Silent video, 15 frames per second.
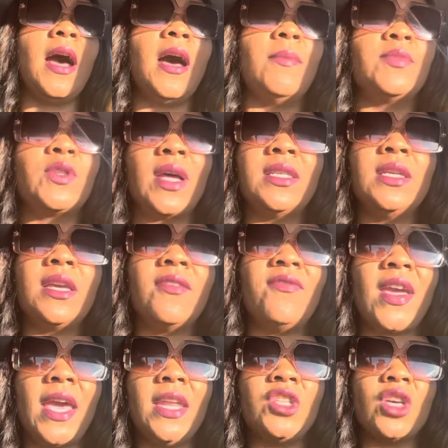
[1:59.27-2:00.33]
So I took
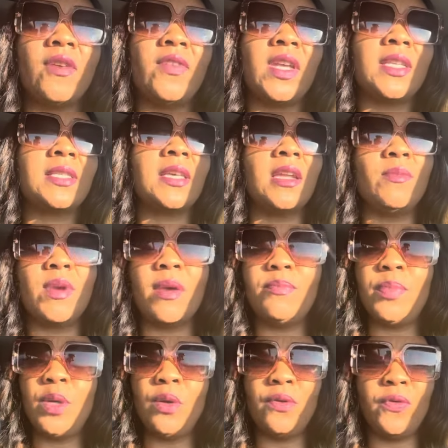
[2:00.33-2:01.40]
advantage of it. It's gonna be a
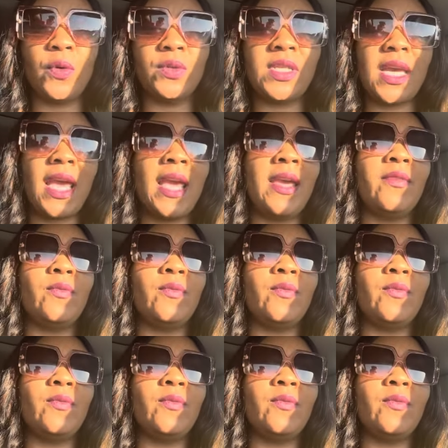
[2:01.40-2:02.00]
beautiful day,